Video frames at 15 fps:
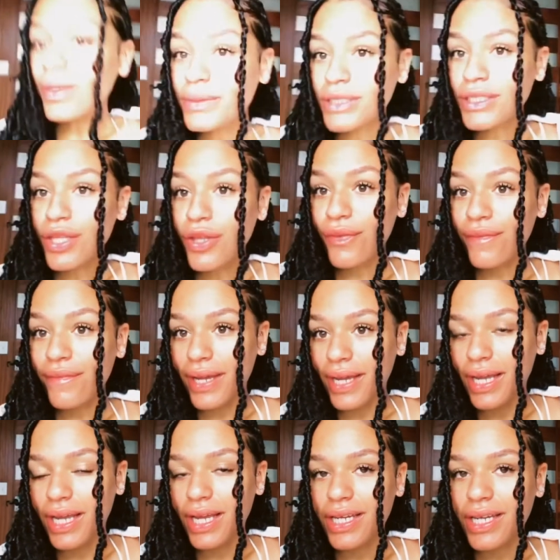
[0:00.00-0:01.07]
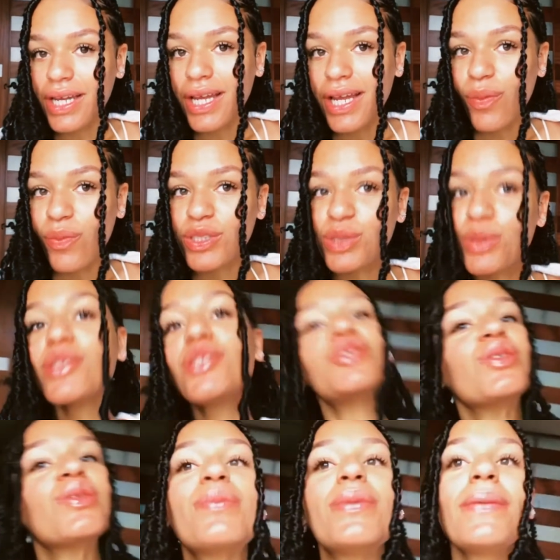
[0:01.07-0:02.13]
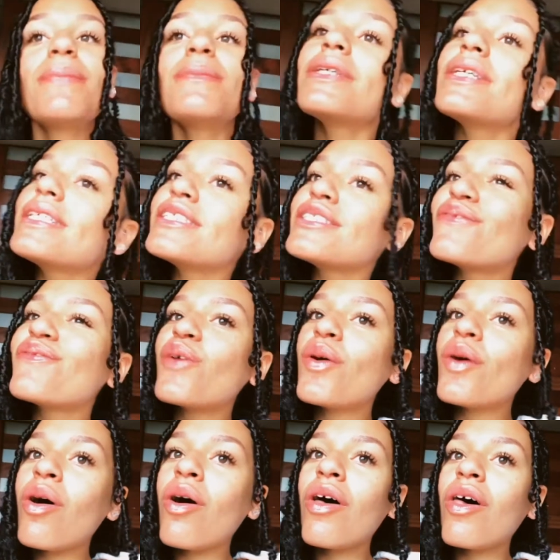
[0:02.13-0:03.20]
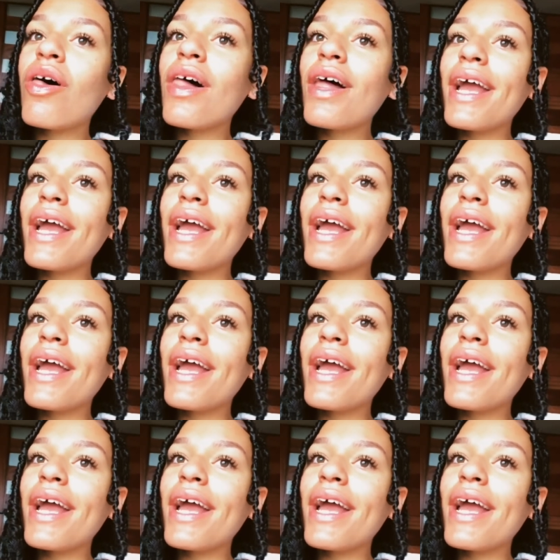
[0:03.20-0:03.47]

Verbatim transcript: to the rain, which was super peaceful